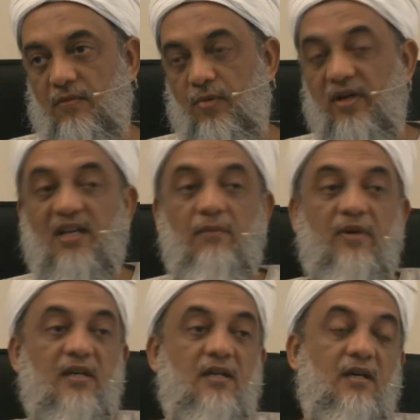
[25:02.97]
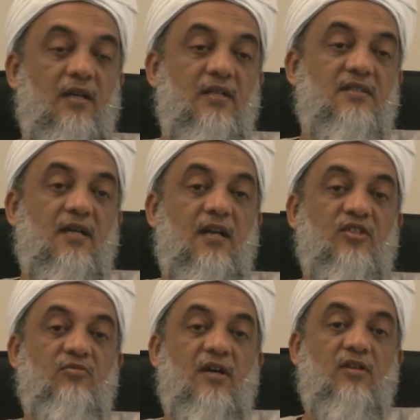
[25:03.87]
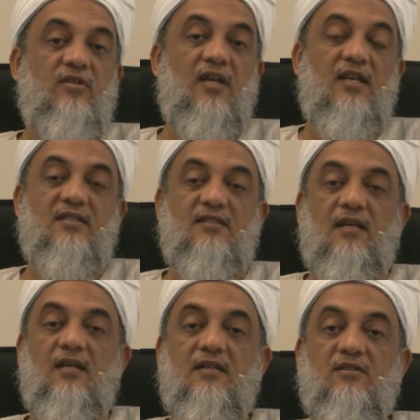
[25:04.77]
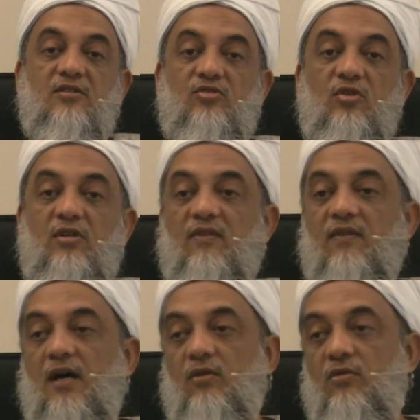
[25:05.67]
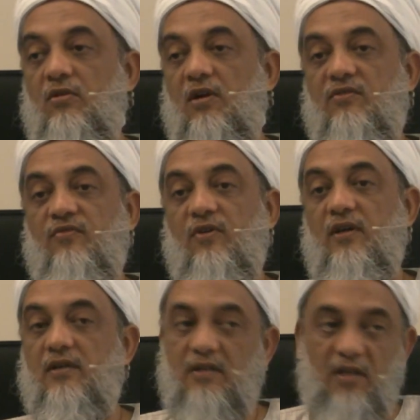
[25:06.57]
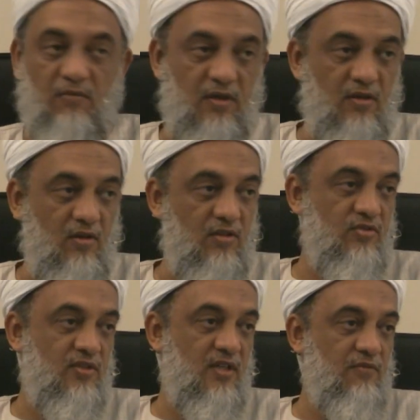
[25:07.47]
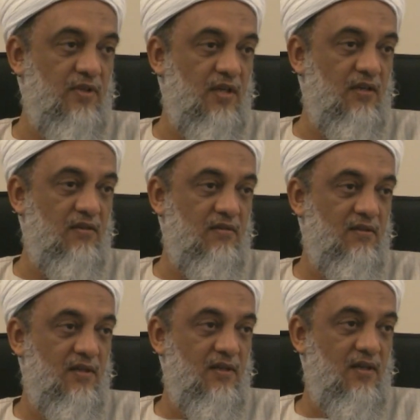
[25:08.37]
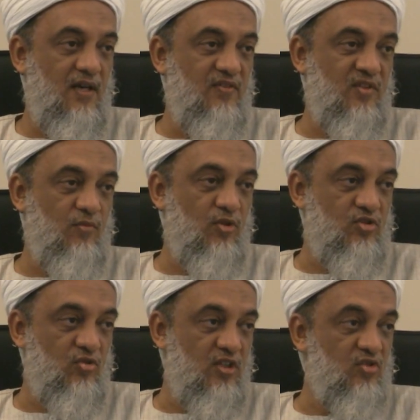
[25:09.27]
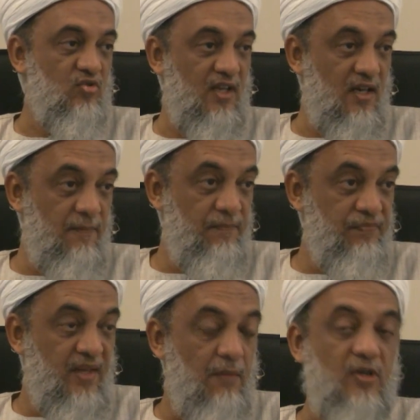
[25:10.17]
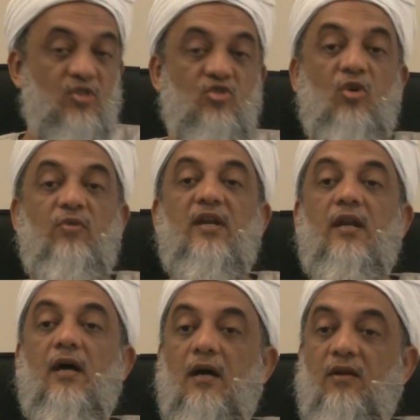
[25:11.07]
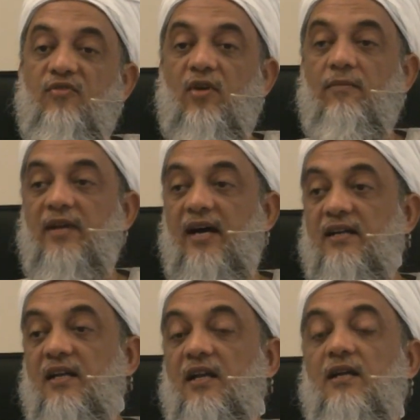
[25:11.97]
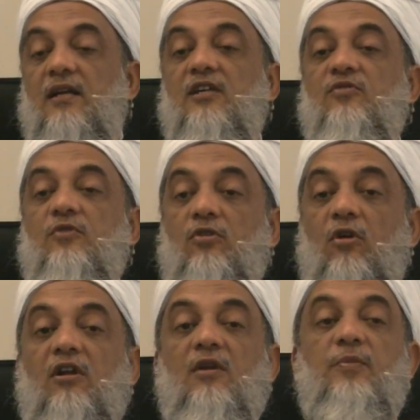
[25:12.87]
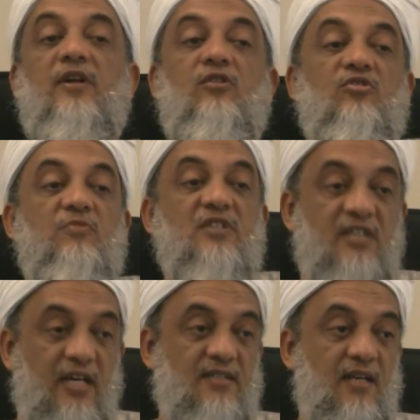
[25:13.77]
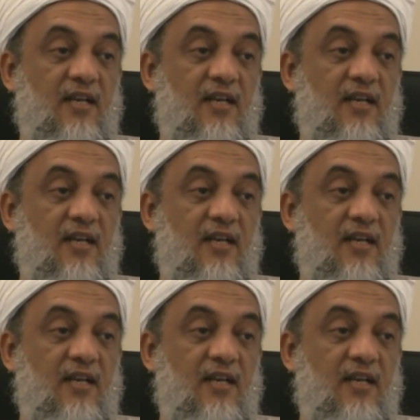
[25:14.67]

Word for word: Point I'm making here is that Allah subhanahu wa ta'ala is telling us the story of Karun not for entertainment, not so that we can have some more stories to tell, but so we learn from that and at least we don't repeat those mistakes.